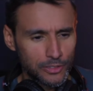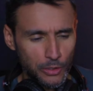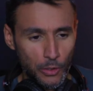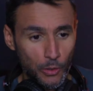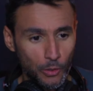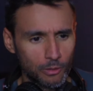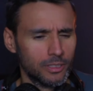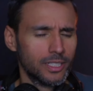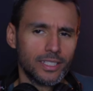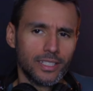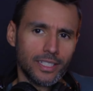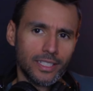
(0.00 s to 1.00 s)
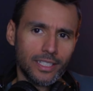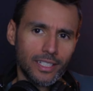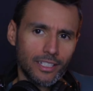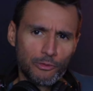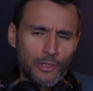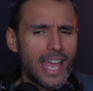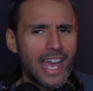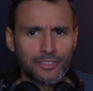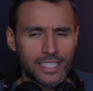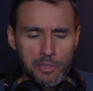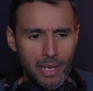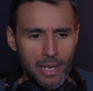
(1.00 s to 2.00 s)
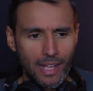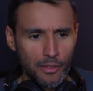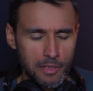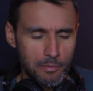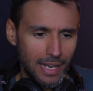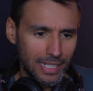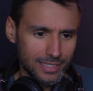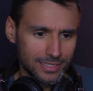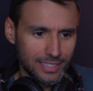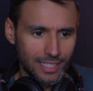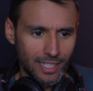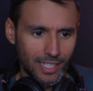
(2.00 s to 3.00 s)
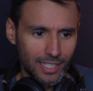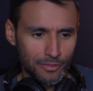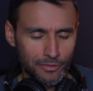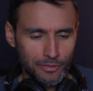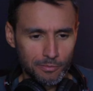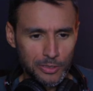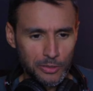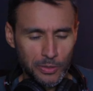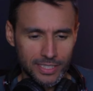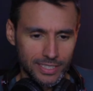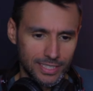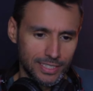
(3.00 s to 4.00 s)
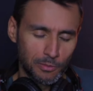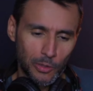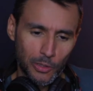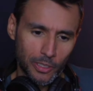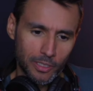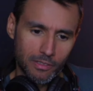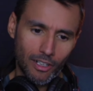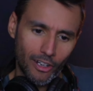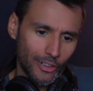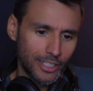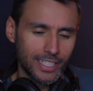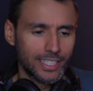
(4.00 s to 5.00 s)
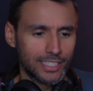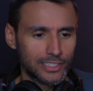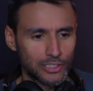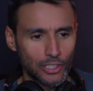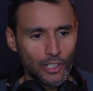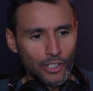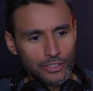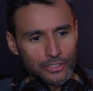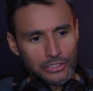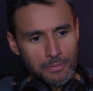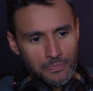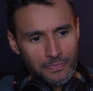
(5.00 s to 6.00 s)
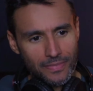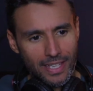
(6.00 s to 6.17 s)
So we have to keep a healthy balance in life between these more hard hitting songs